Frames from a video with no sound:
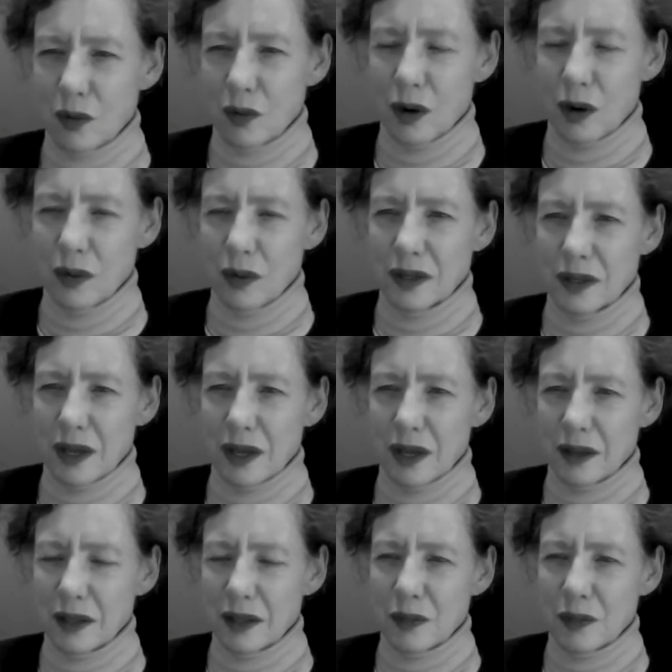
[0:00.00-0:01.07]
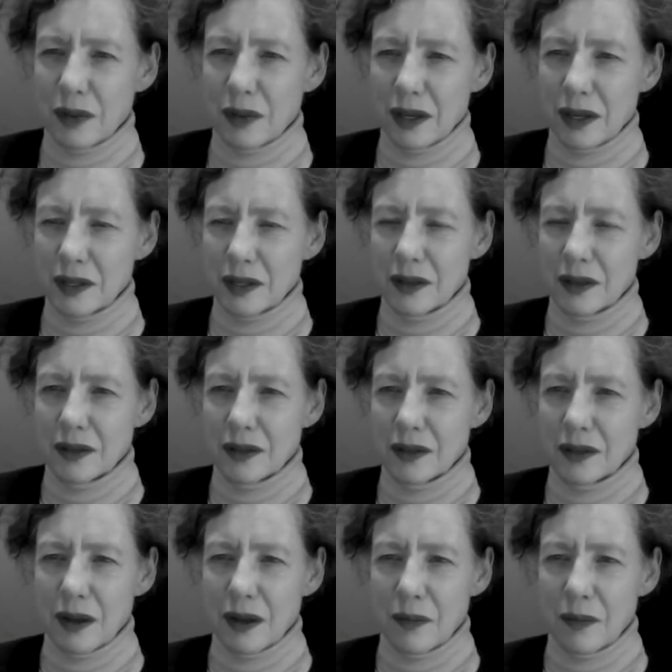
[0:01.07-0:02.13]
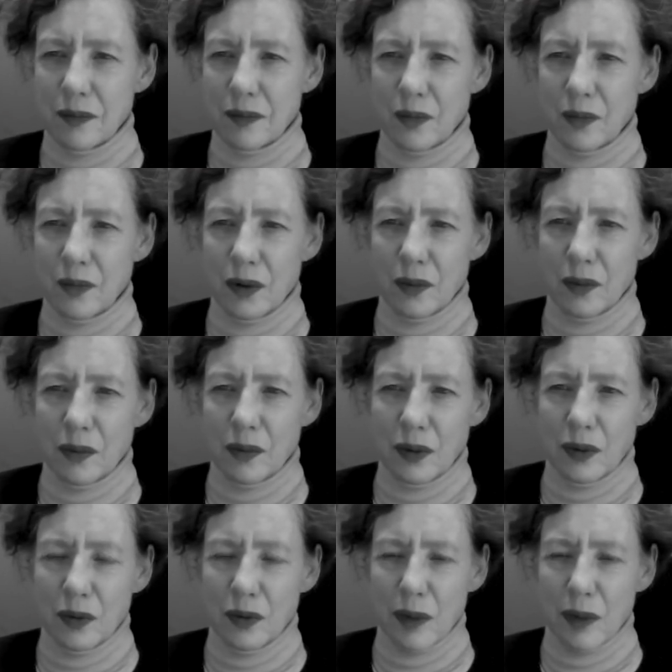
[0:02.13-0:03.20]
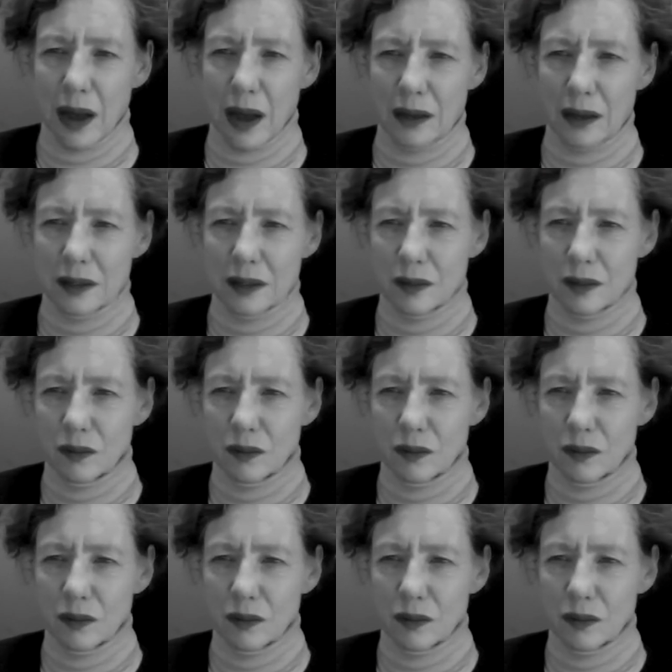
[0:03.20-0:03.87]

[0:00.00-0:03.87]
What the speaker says: Where was this place, this with the bats?